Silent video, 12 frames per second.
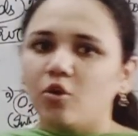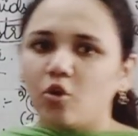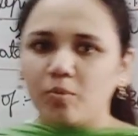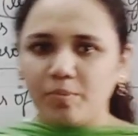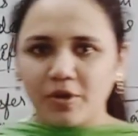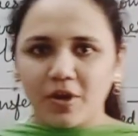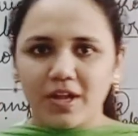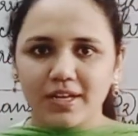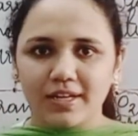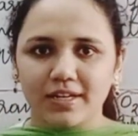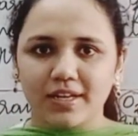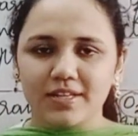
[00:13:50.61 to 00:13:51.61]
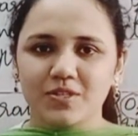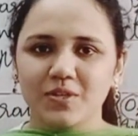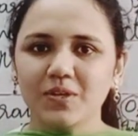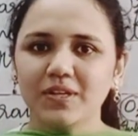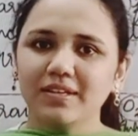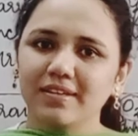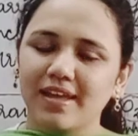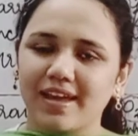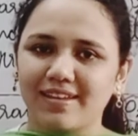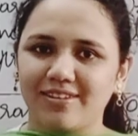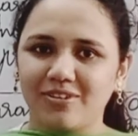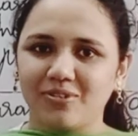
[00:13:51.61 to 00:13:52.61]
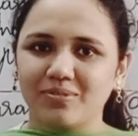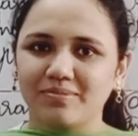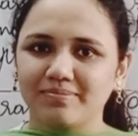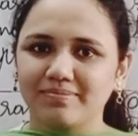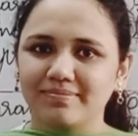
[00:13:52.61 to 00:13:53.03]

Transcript: Hope you all understood. Thank you.